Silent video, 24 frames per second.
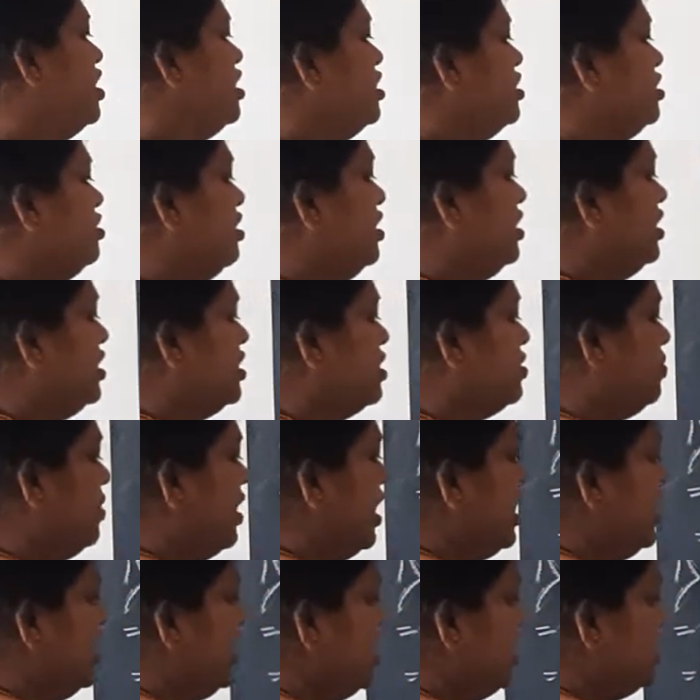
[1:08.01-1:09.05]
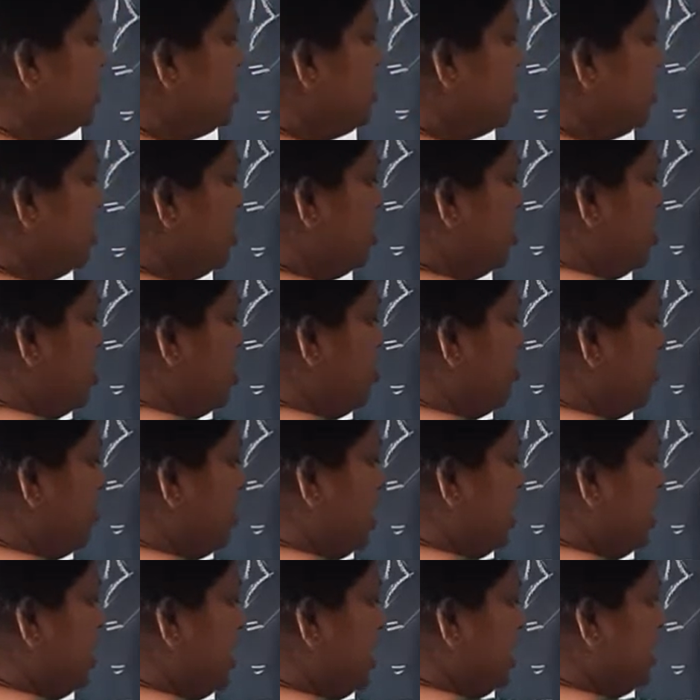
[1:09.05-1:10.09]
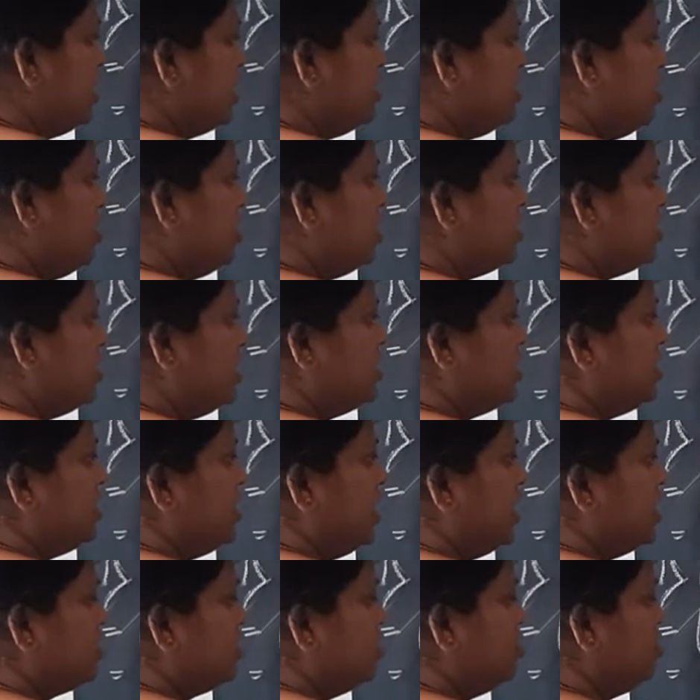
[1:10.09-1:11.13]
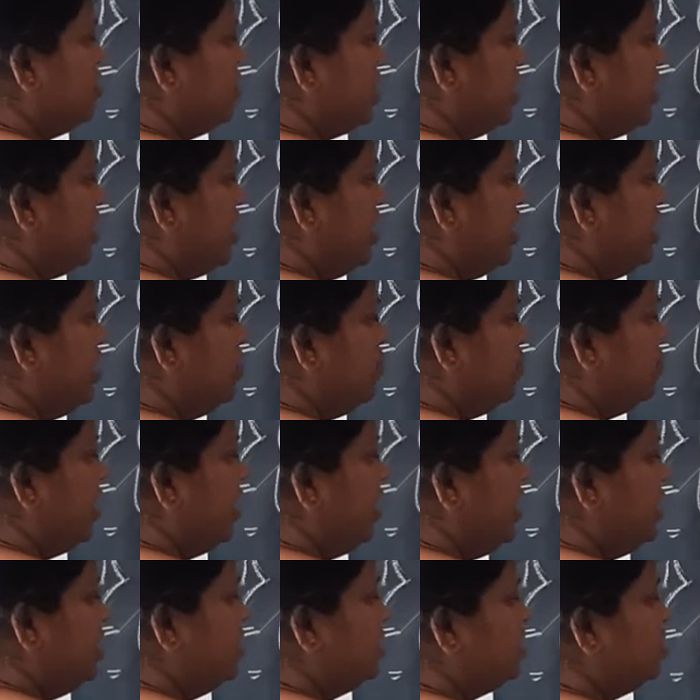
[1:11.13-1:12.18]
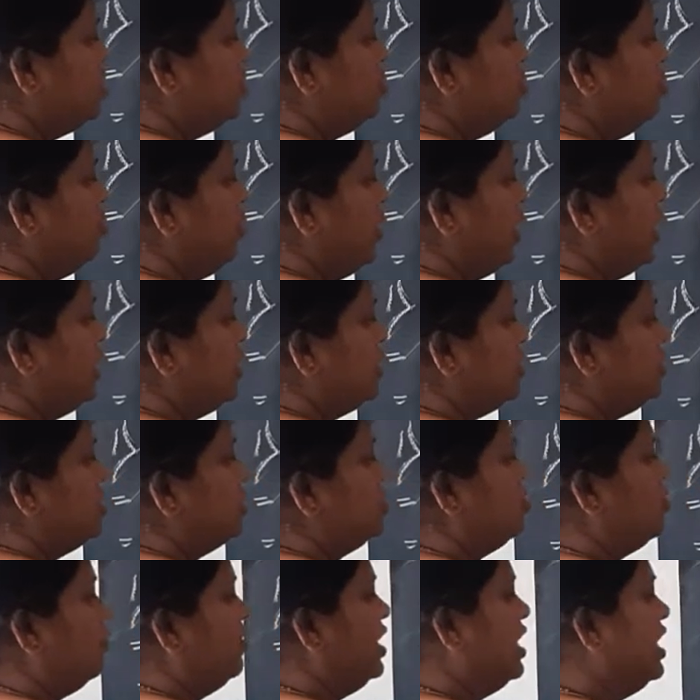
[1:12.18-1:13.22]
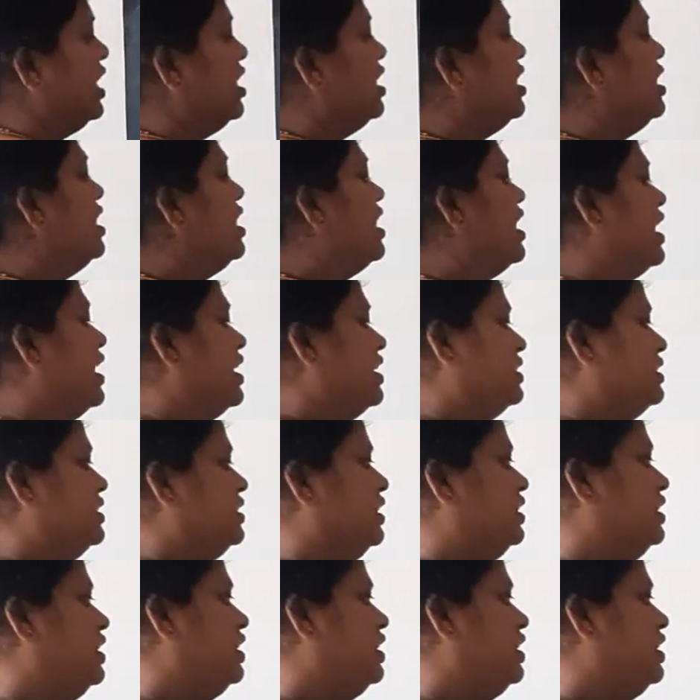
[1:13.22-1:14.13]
So it is minus 1x or just x you can write minus 2x square as it